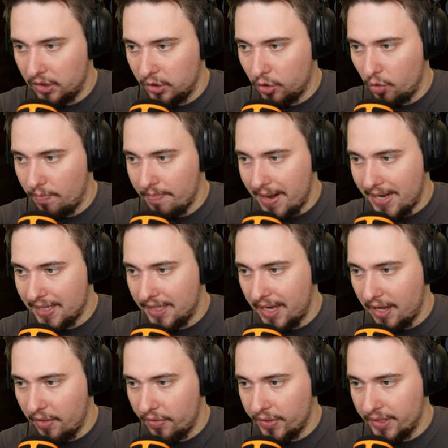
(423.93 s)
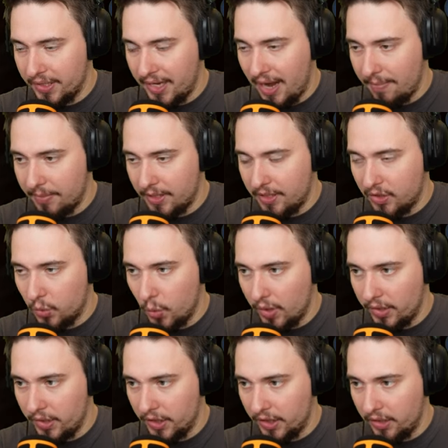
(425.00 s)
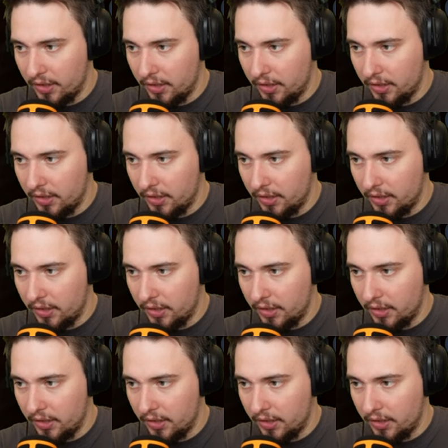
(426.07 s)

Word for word: Your max health is capped at 20.